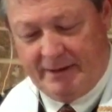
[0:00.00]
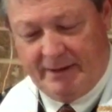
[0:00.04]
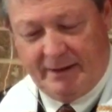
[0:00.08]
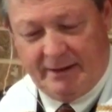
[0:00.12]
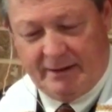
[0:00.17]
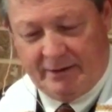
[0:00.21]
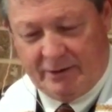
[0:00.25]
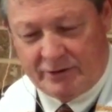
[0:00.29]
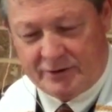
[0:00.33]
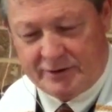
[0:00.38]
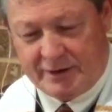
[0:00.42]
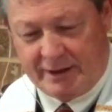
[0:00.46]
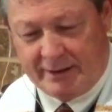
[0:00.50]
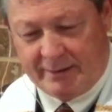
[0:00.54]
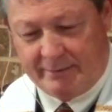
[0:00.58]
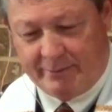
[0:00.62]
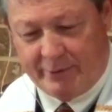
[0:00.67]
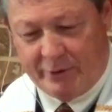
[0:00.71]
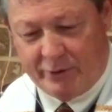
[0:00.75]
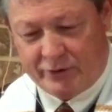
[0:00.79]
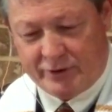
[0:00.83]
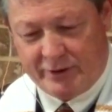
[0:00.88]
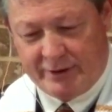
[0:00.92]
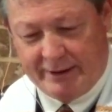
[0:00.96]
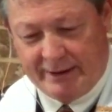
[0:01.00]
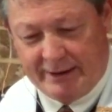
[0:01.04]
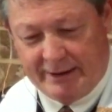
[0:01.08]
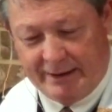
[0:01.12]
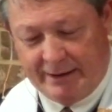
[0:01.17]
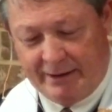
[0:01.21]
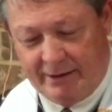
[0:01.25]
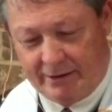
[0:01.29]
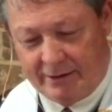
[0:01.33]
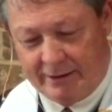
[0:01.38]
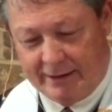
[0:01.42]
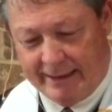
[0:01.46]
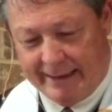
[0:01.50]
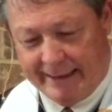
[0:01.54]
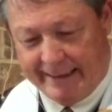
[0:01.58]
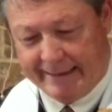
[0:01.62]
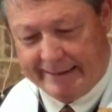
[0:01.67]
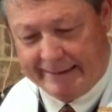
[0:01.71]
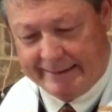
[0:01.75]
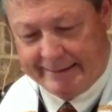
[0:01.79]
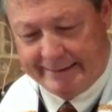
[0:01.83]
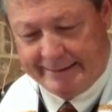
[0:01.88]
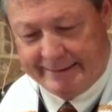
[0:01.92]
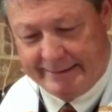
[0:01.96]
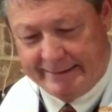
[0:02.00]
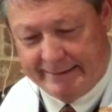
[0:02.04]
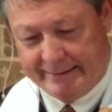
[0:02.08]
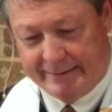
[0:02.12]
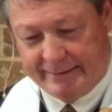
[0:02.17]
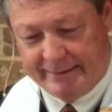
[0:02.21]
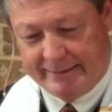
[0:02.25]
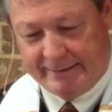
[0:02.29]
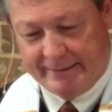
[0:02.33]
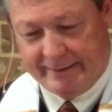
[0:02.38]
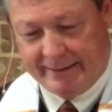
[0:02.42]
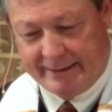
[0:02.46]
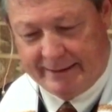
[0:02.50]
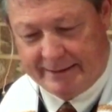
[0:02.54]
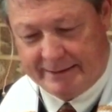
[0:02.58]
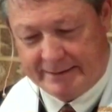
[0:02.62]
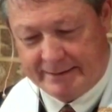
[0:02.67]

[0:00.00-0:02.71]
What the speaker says: There's not a person in here likely that,